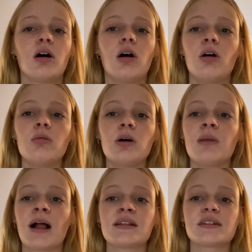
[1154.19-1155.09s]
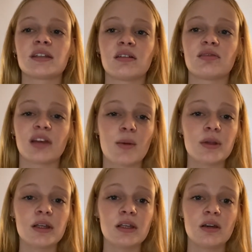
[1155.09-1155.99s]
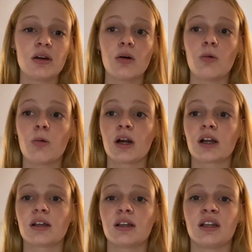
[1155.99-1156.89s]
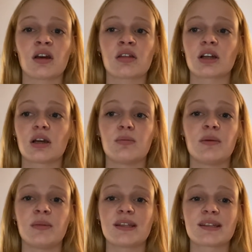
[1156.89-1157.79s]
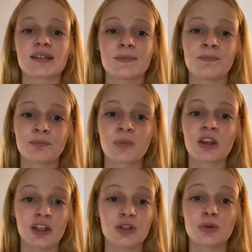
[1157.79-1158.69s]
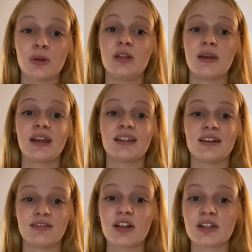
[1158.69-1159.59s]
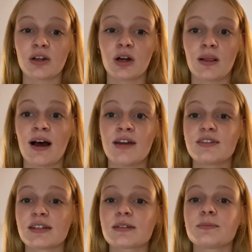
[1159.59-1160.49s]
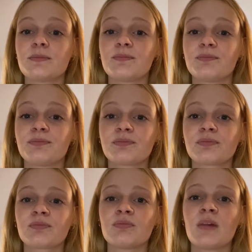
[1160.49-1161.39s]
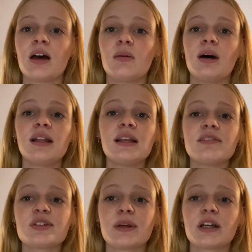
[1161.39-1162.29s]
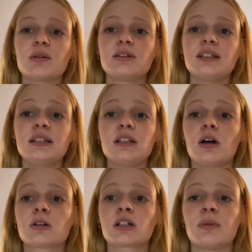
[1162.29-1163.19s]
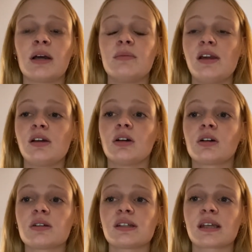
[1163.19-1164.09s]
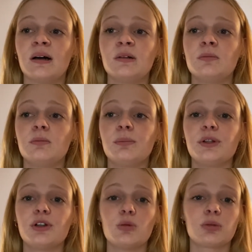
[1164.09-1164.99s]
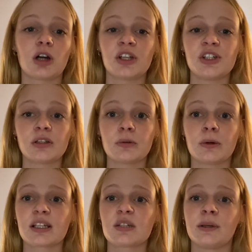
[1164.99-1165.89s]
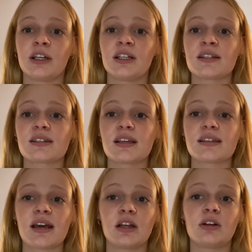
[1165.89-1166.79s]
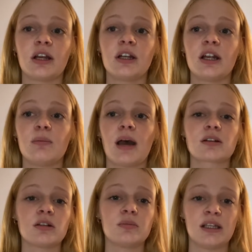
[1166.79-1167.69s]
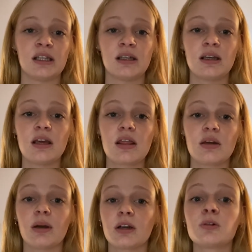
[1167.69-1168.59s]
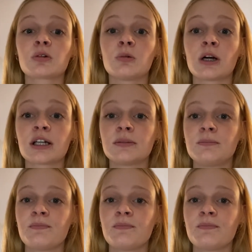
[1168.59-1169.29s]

all while balancing family, work, and other commitments. They truly make a difference in our lives. My life has been completely altered by being a Girl Scout, but no project or experience has had a greater impact on me than my Gold Award.